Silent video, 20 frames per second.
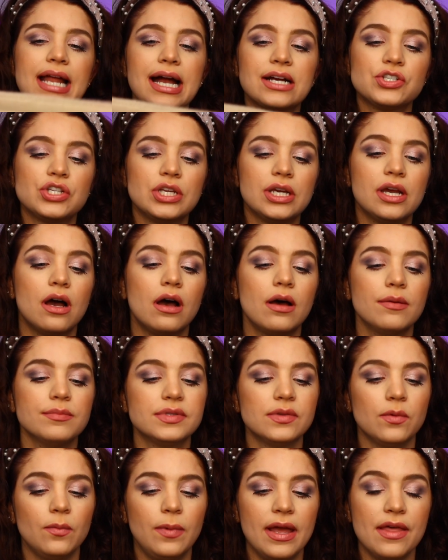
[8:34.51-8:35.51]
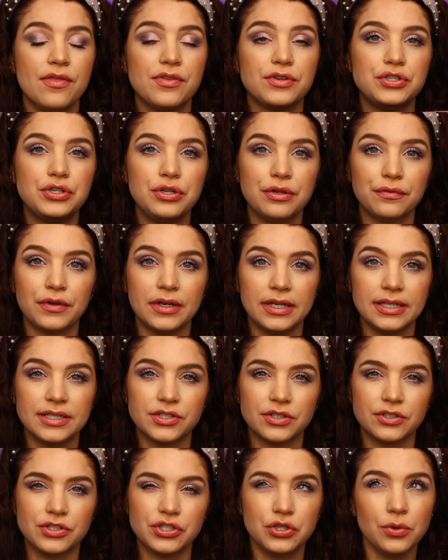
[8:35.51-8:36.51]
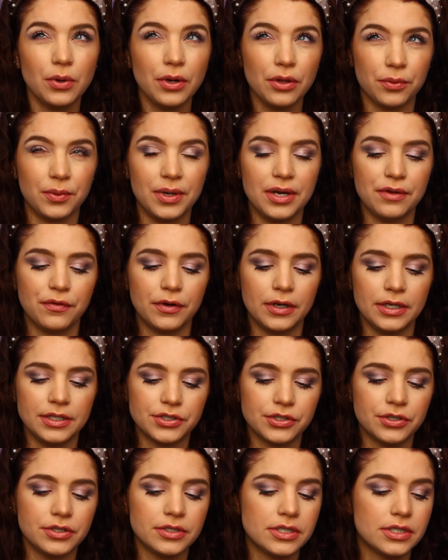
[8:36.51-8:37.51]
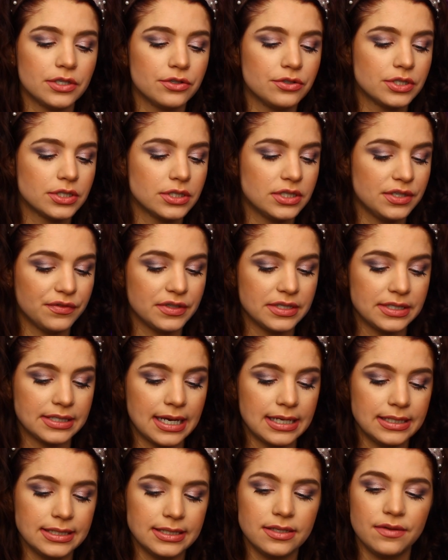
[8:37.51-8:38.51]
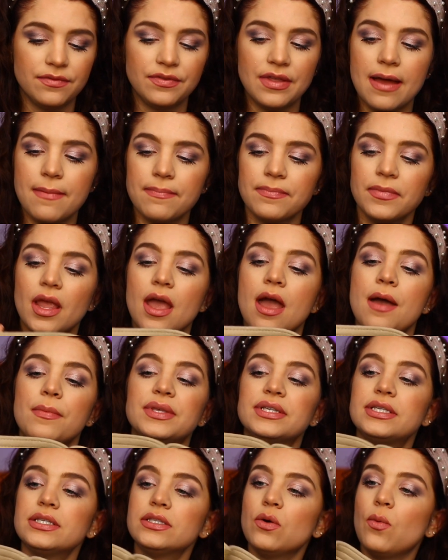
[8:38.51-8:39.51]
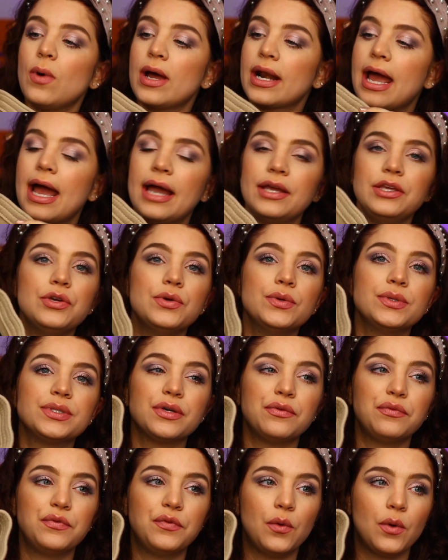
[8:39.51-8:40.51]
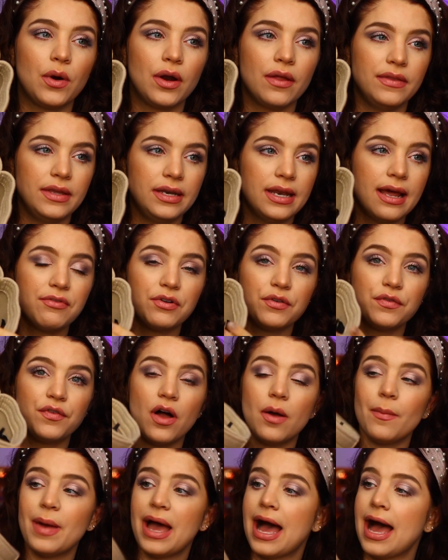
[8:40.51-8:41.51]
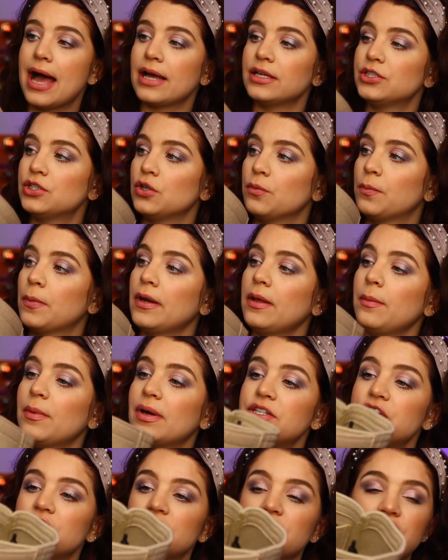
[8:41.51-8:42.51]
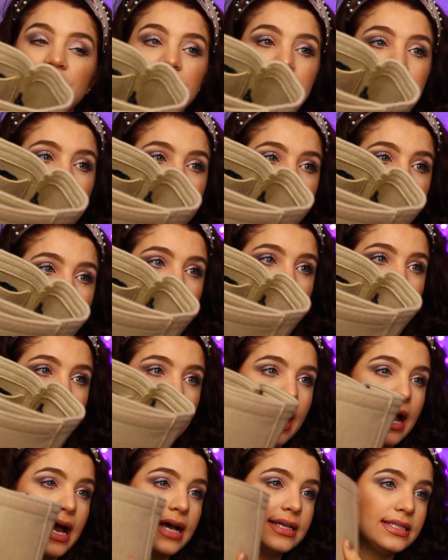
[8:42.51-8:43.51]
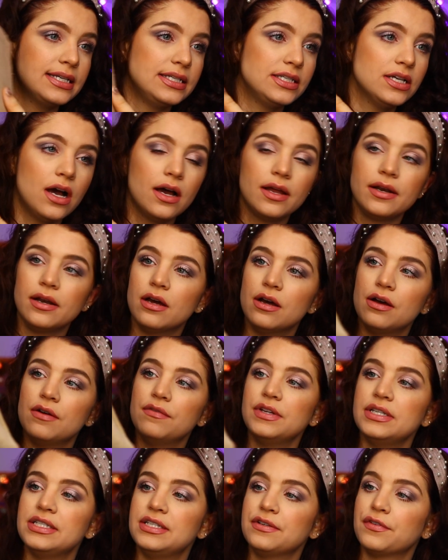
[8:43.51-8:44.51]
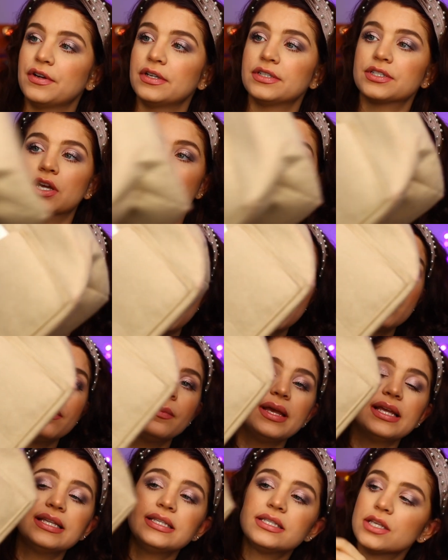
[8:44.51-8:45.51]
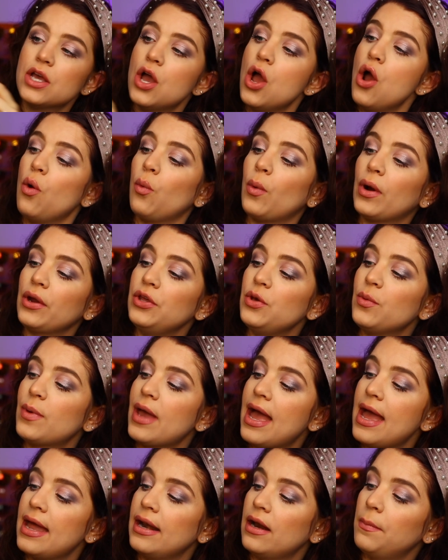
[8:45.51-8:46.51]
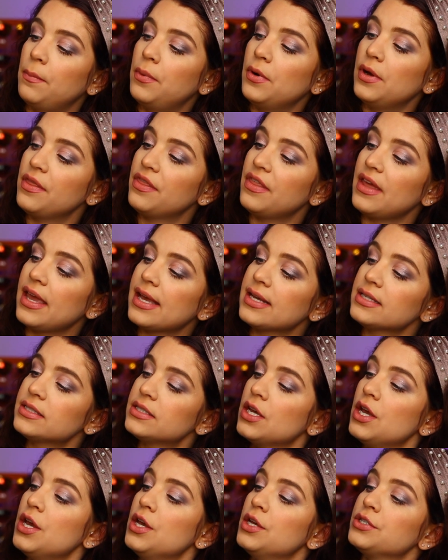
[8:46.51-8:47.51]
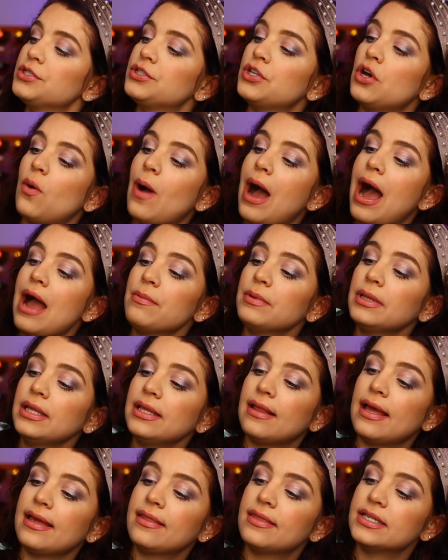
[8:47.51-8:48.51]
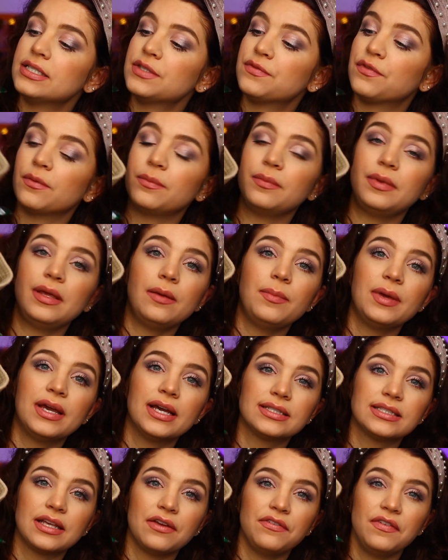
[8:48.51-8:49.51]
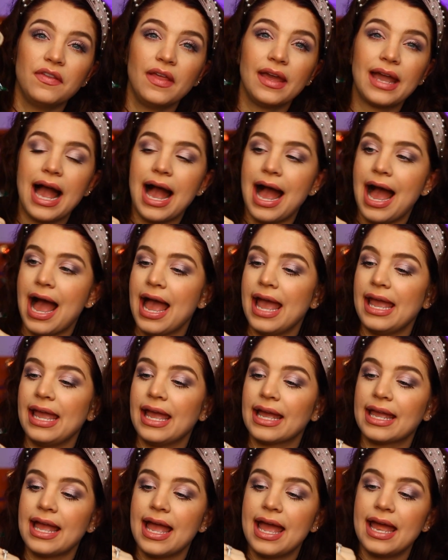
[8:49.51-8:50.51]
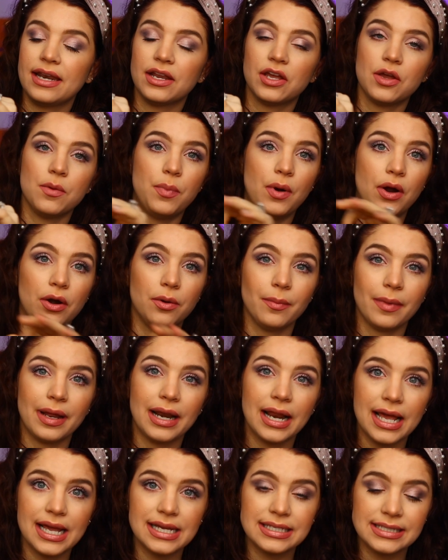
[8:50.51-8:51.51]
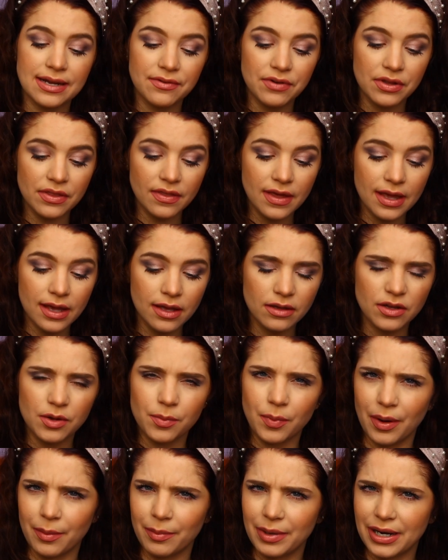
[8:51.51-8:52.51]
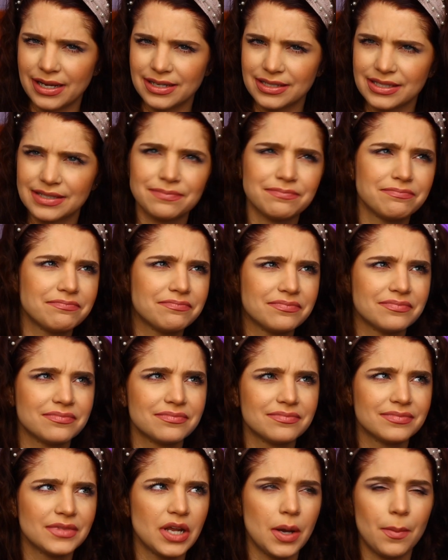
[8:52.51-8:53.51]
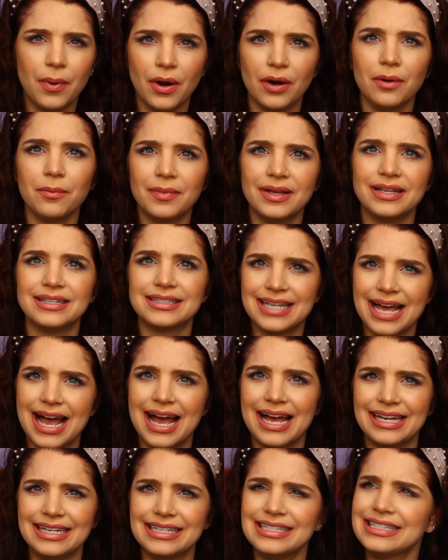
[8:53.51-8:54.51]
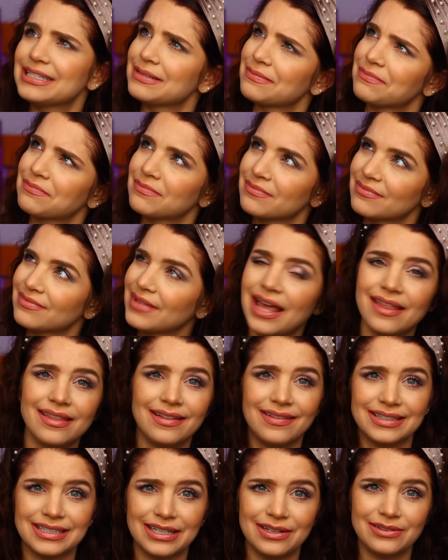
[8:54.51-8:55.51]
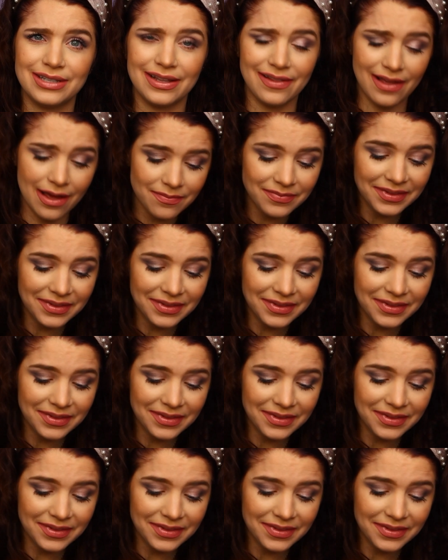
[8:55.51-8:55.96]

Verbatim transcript: actually comes with two different inserts, two or three different inserts. There's different sizes of them. This is the one I use for the Neverfull bag. So pretty much it's just an insert that has a ton of different compartments where you can put things. So I really like this for me because I feel like I can compartmentize everything. compartment Compartmentize I think that's how you say that.